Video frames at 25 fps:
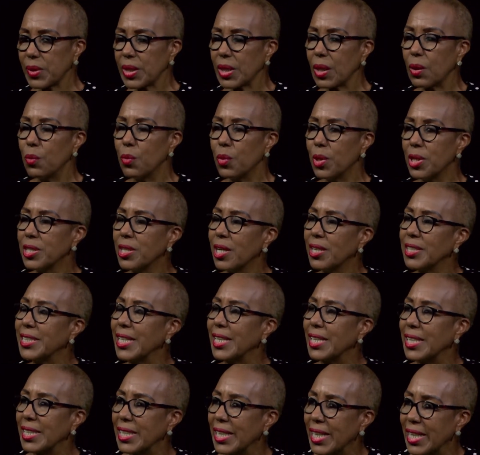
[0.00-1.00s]
were not
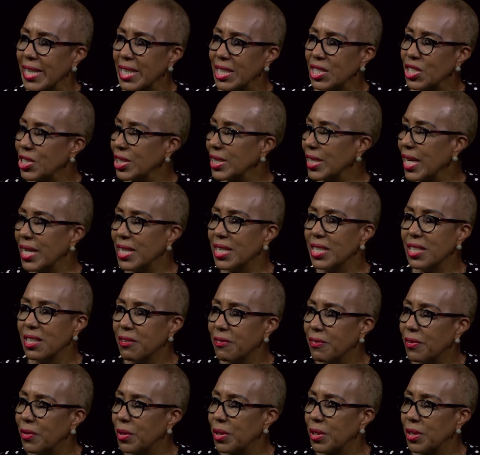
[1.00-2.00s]
engaged in any of
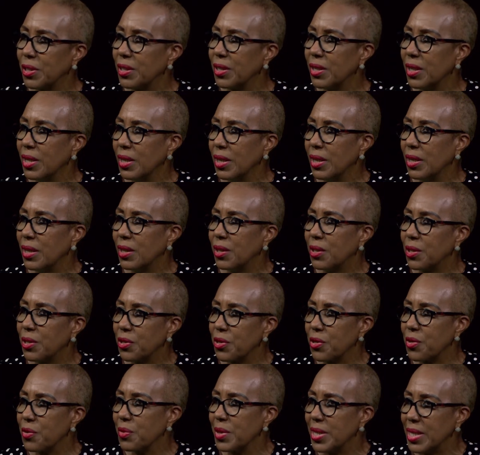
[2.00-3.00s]
our
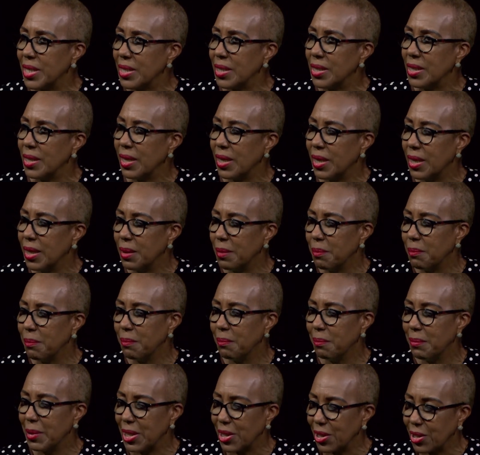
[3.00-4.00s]
three
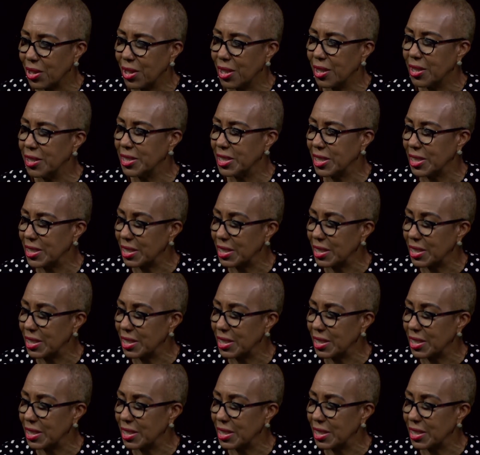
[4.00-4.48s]
methodologies.